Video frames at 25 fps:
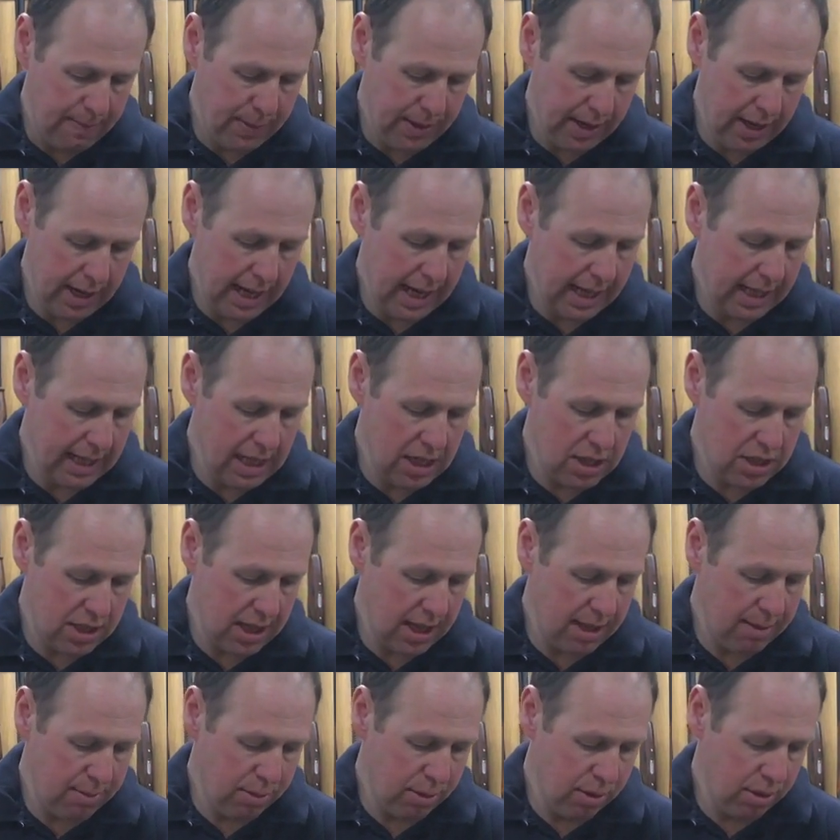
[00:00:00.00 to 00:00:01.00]
And like these
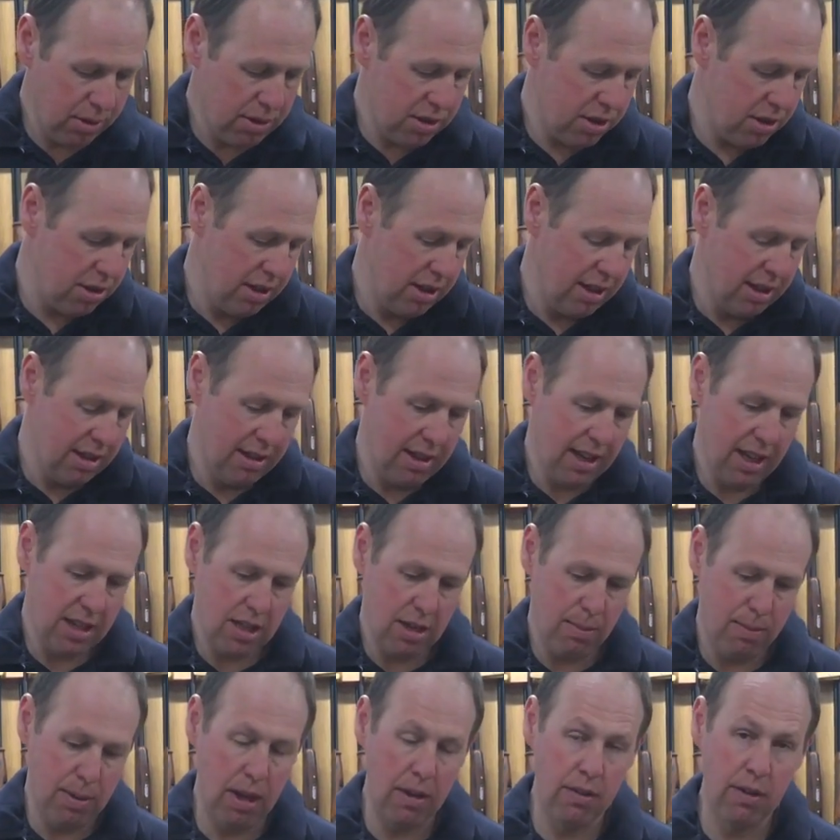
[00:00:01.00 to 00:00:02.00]
T-bolts, it's
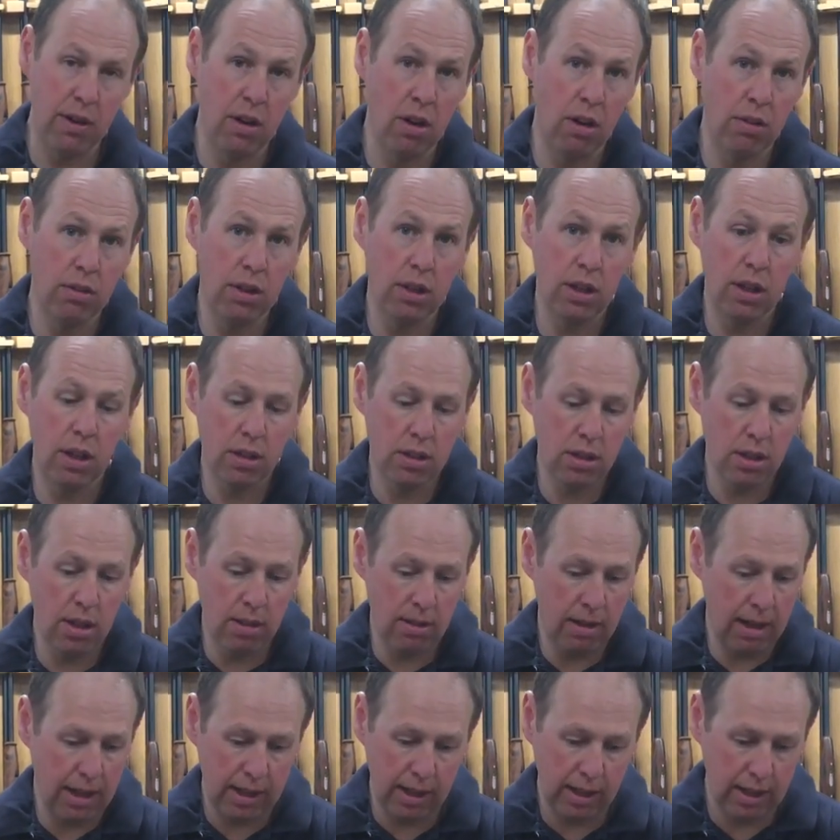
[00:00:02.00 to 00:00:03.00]
a bit of a novelty, isn't it?
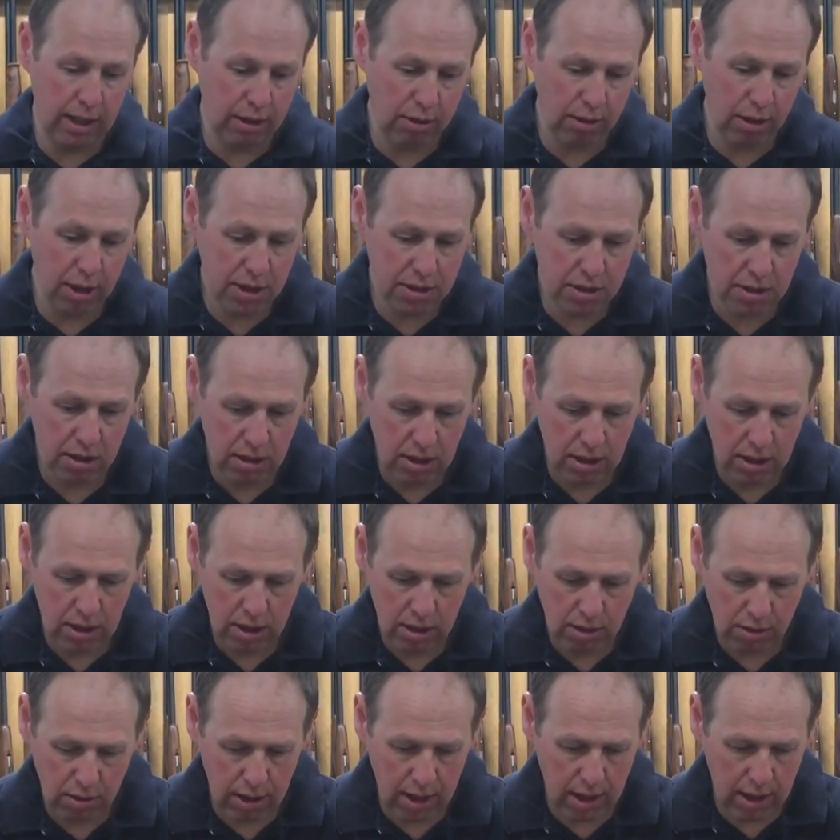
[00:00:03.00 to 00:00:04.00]
I think they're great
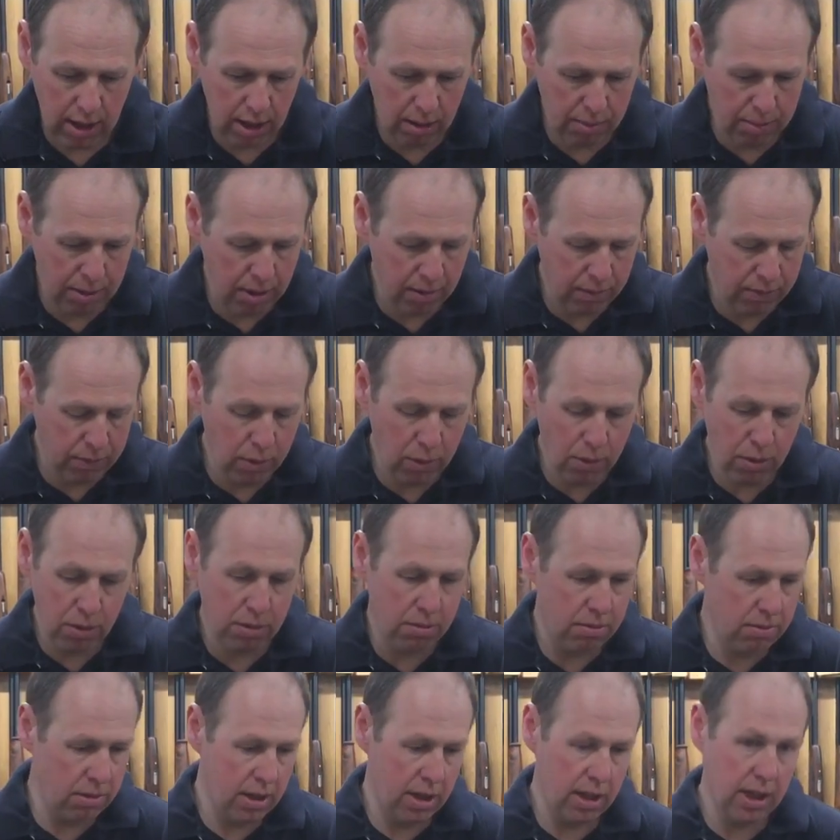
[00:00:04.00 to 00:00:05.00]
little bit of fun.
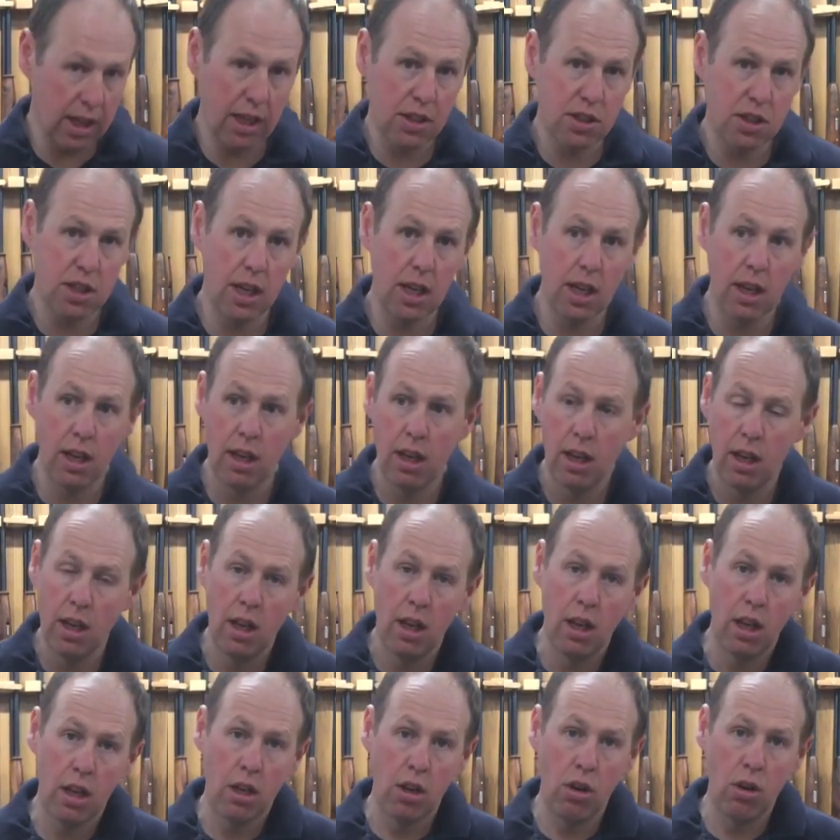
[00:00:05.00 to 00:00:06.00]
And like I say,
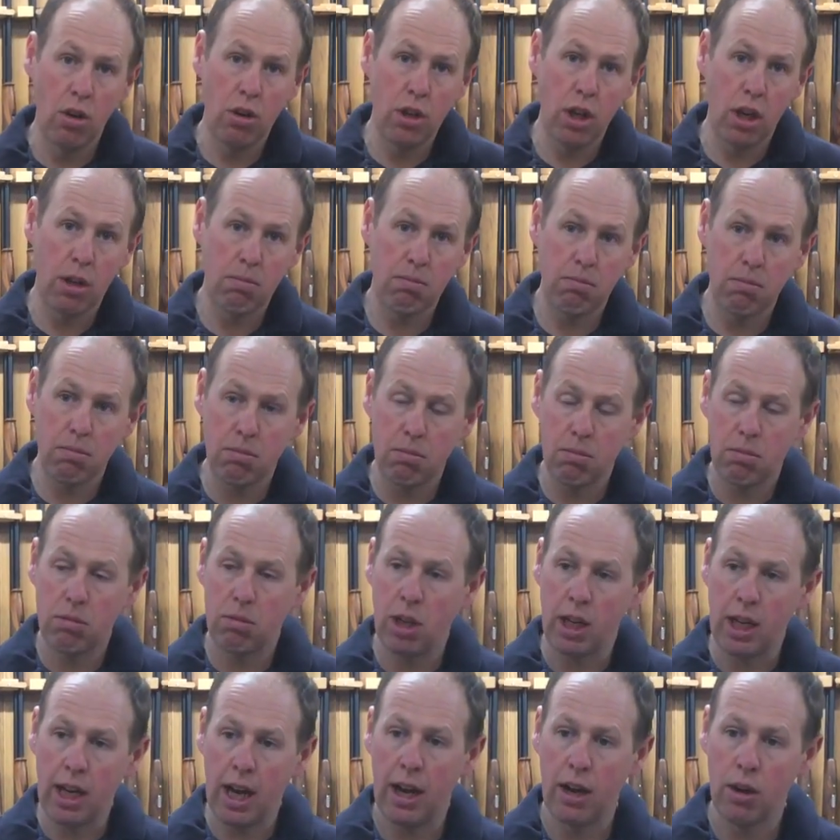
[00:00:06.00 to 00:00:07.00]
you
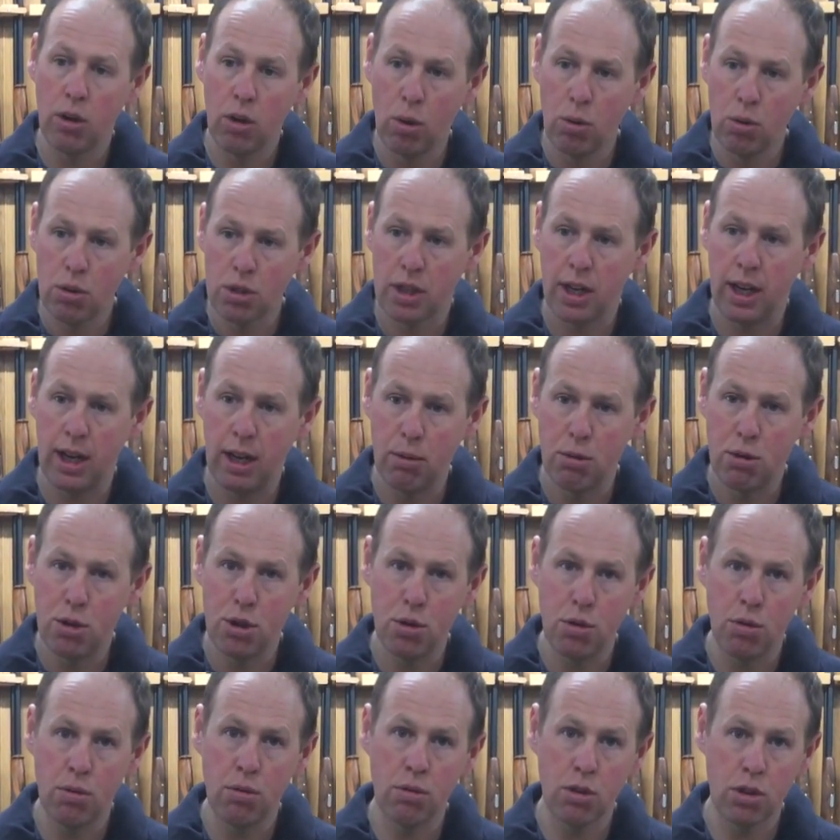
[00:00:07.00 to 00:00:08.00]
can't always get out
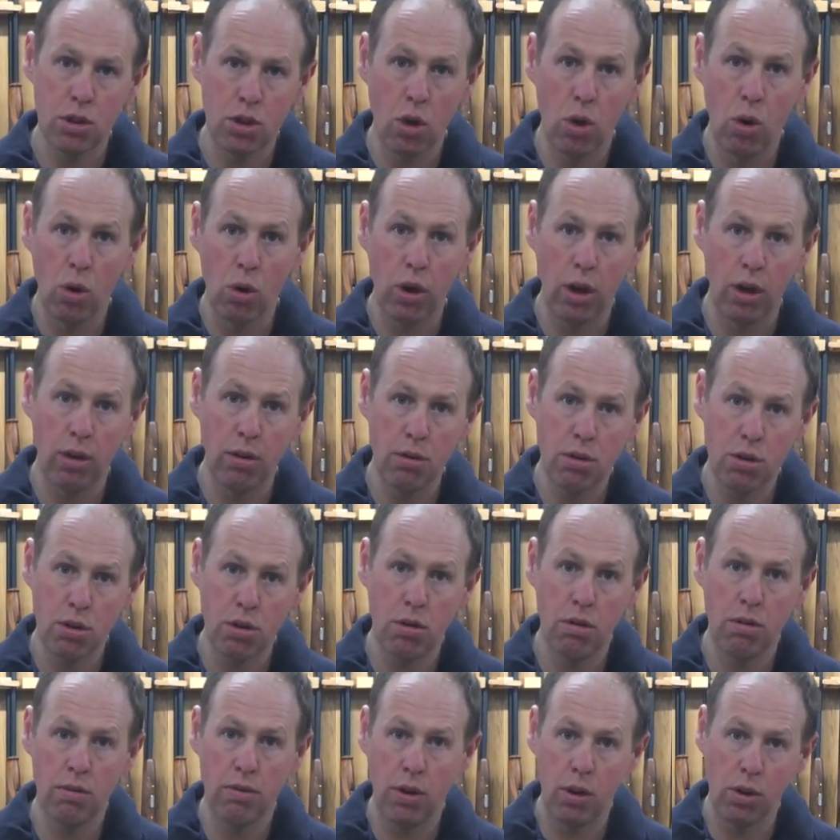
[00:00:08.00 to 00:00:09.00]
shooting, stalking,
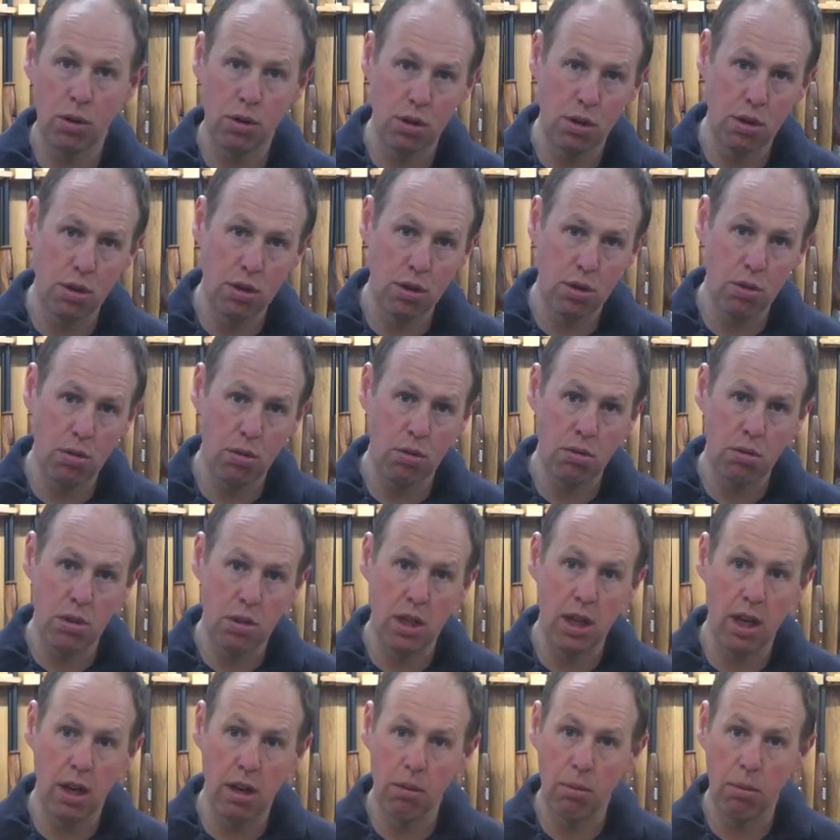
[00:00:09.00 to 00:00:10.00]
shooting foxes, shooting
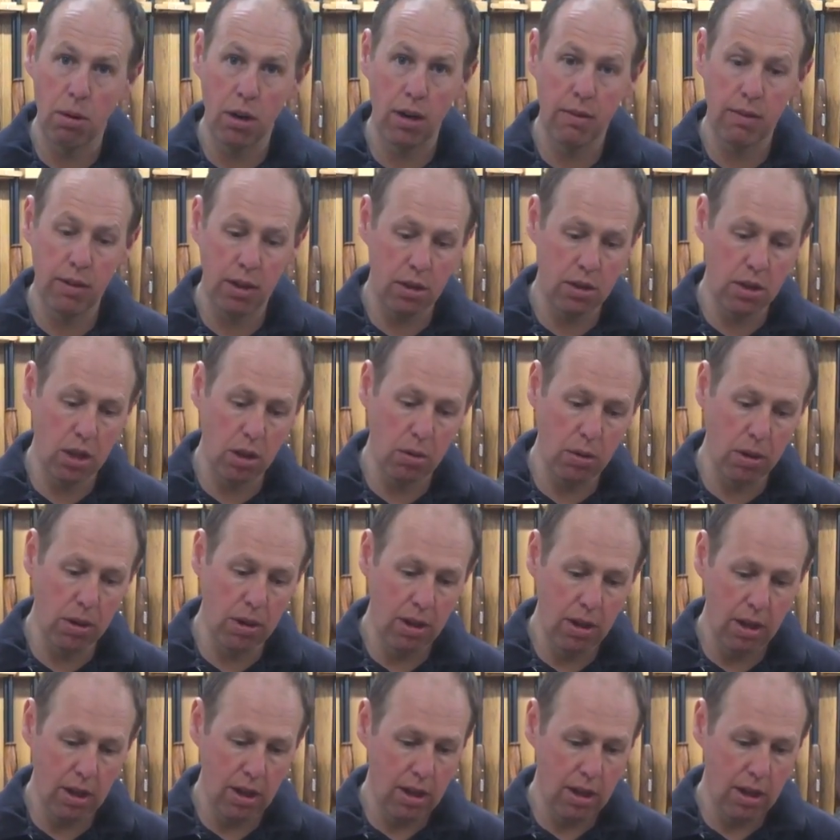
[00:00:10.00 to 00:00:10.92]
deer, whatever you're doing.